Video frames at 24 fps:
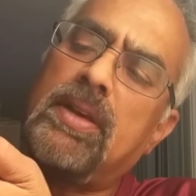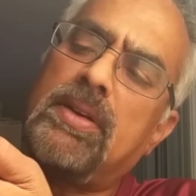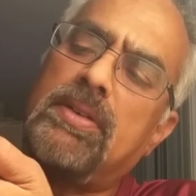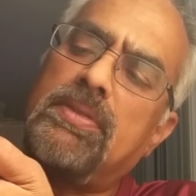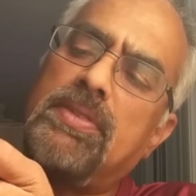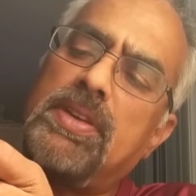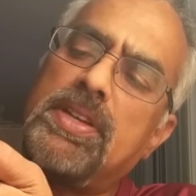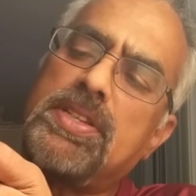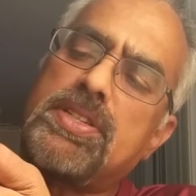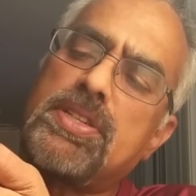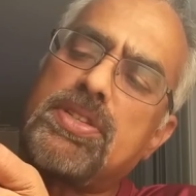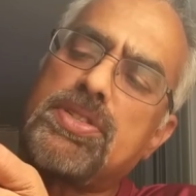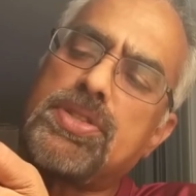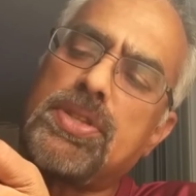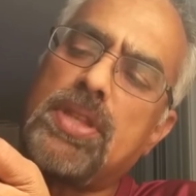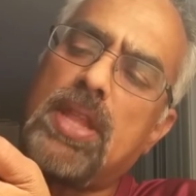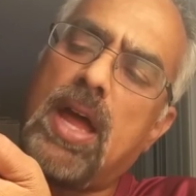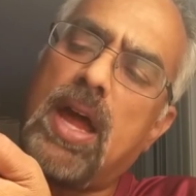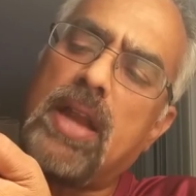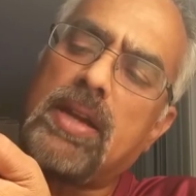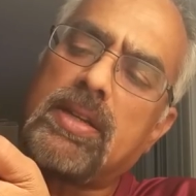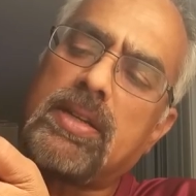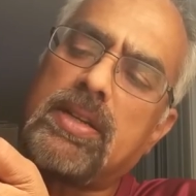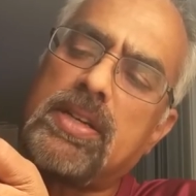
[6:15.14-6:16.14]
which is
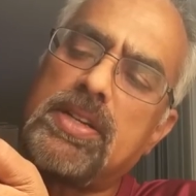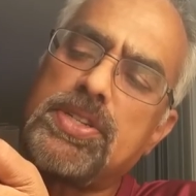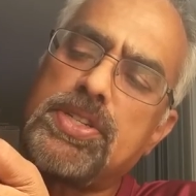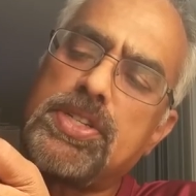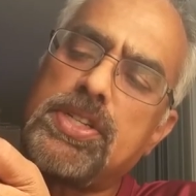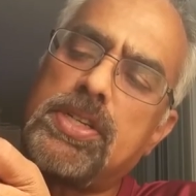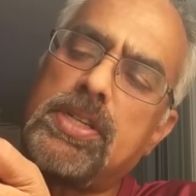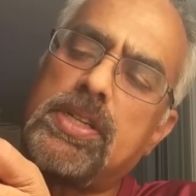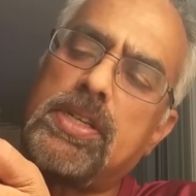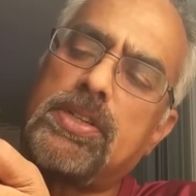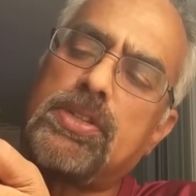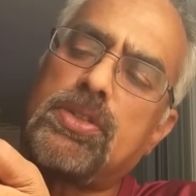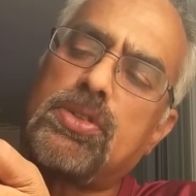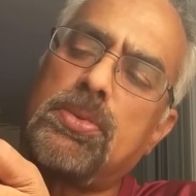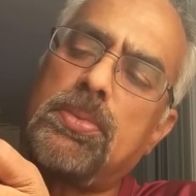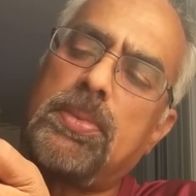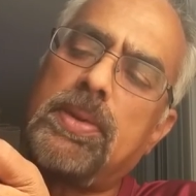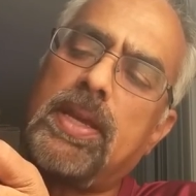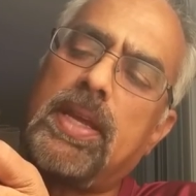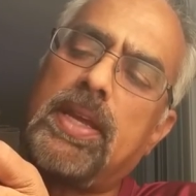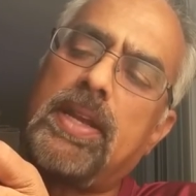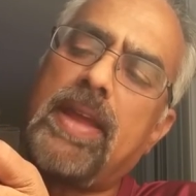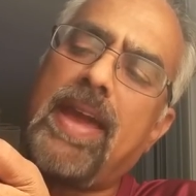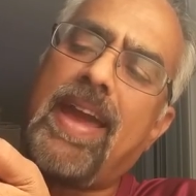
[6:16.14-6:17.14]
not considered to
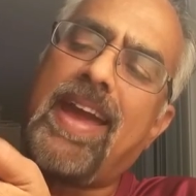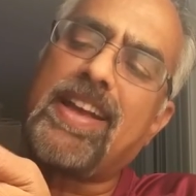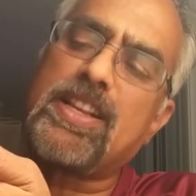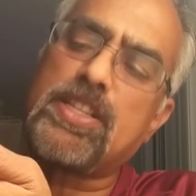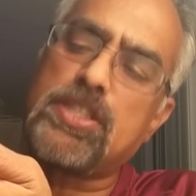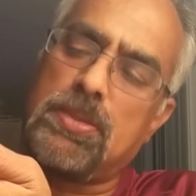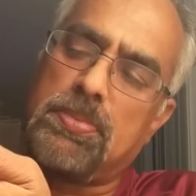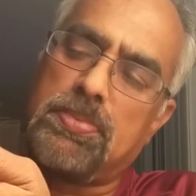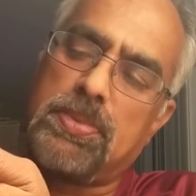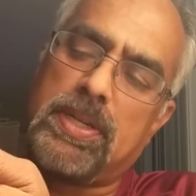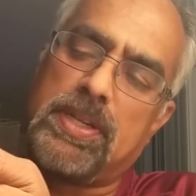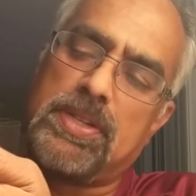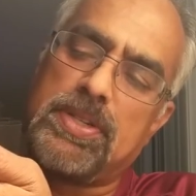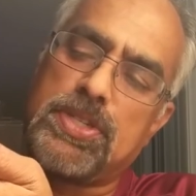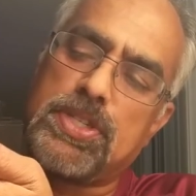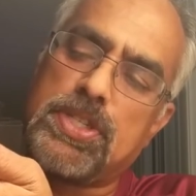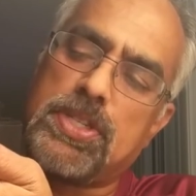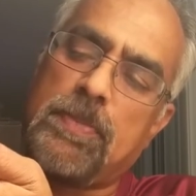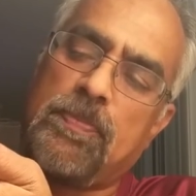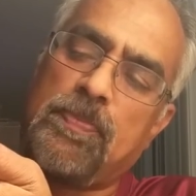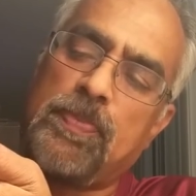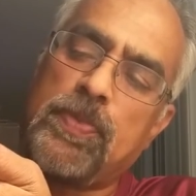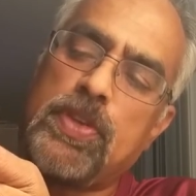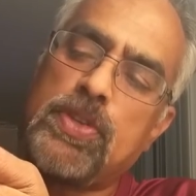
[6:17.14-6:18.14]
be an
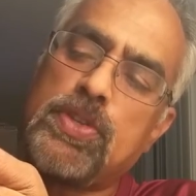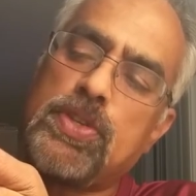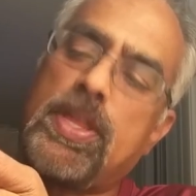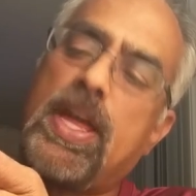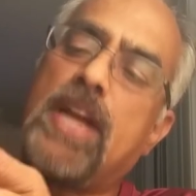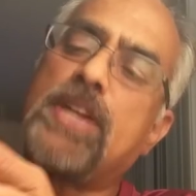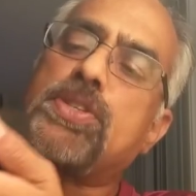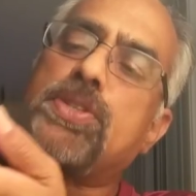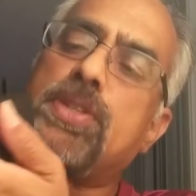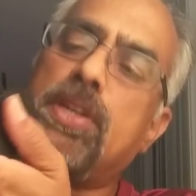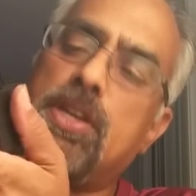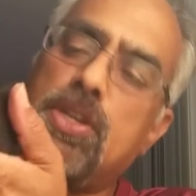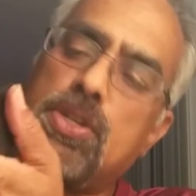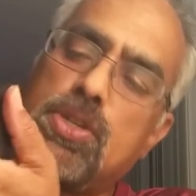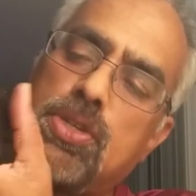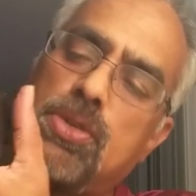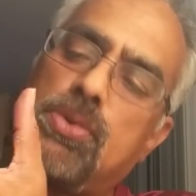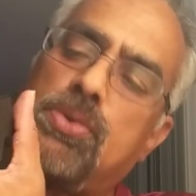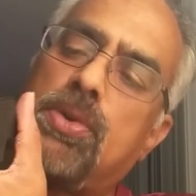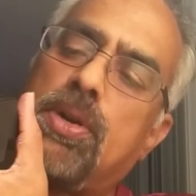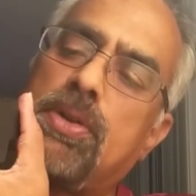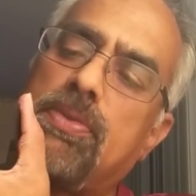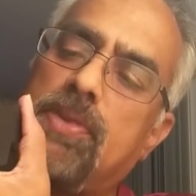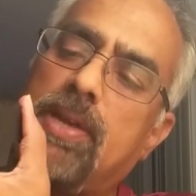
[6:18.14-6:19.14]
acceptance. So that's the
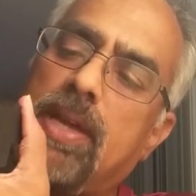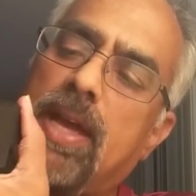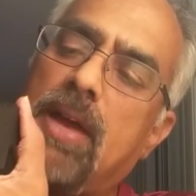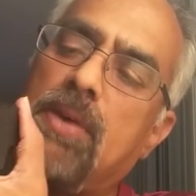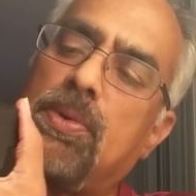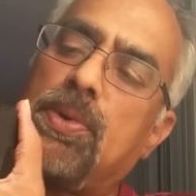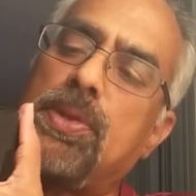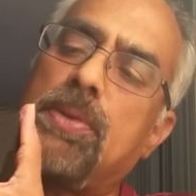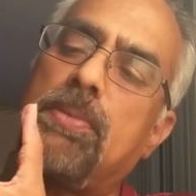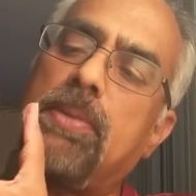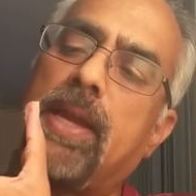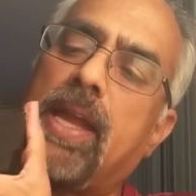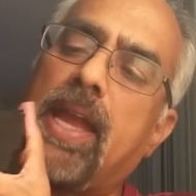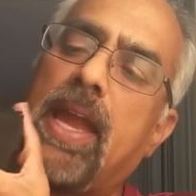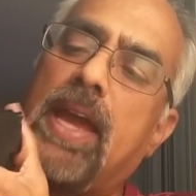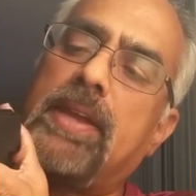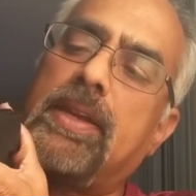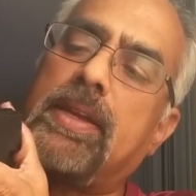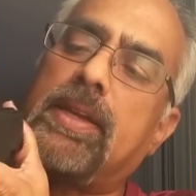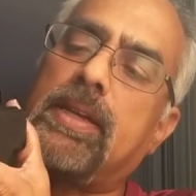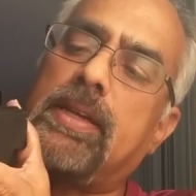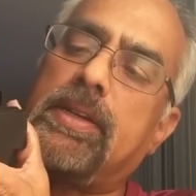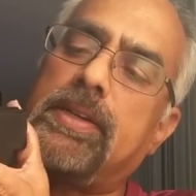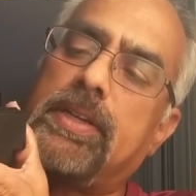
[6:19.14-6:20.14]
issue what we have on the
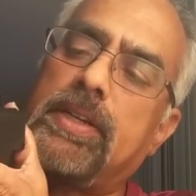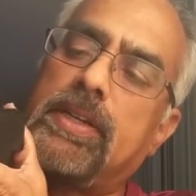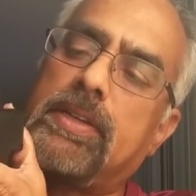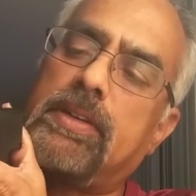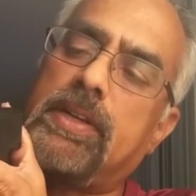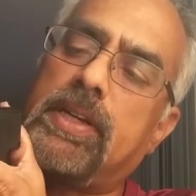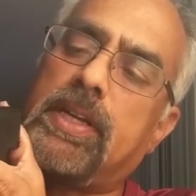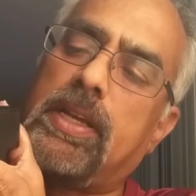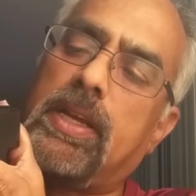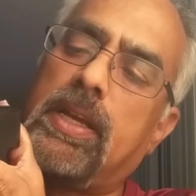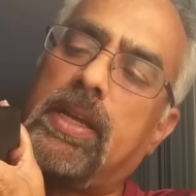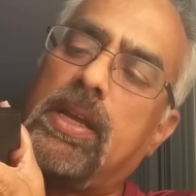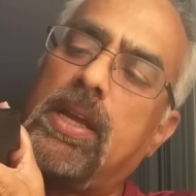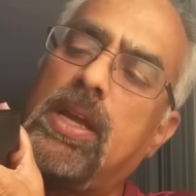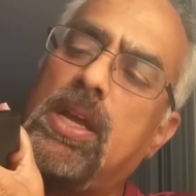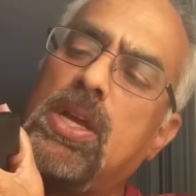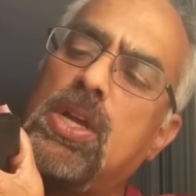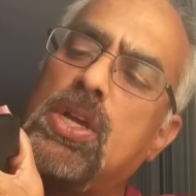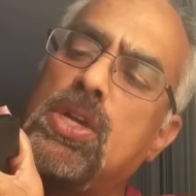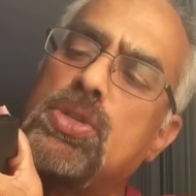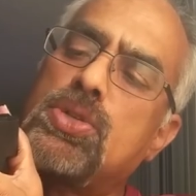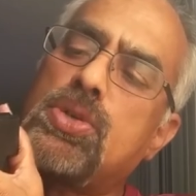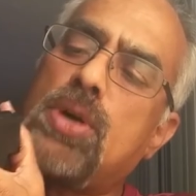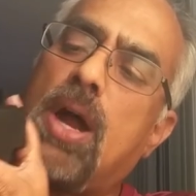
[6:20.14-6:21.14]
mechanical integrity.
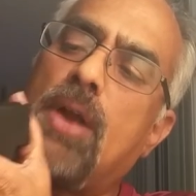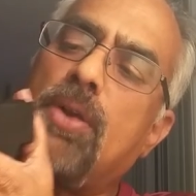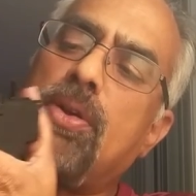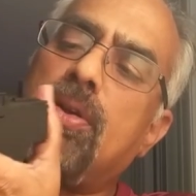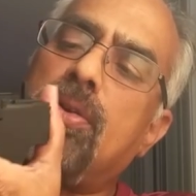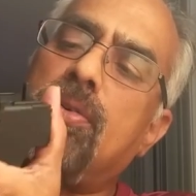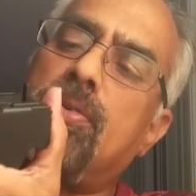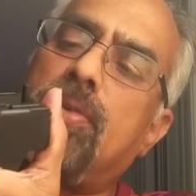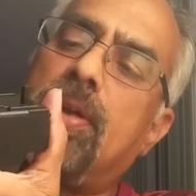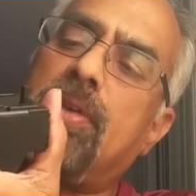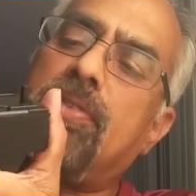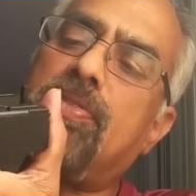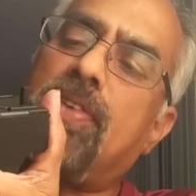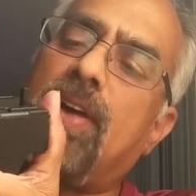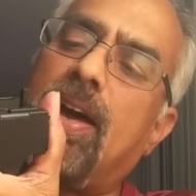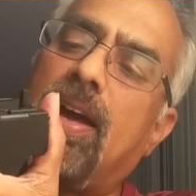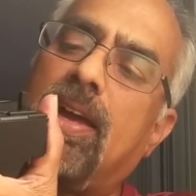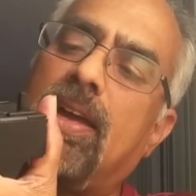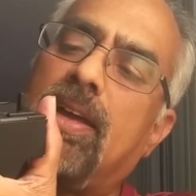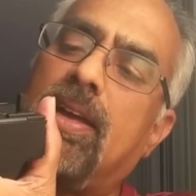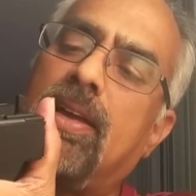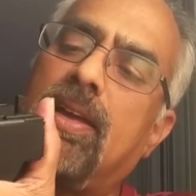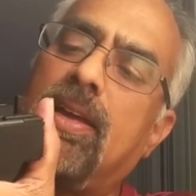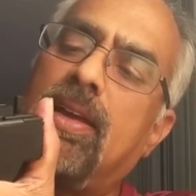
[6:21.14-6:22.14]
So how do you
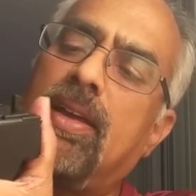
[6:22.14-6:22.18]
verify?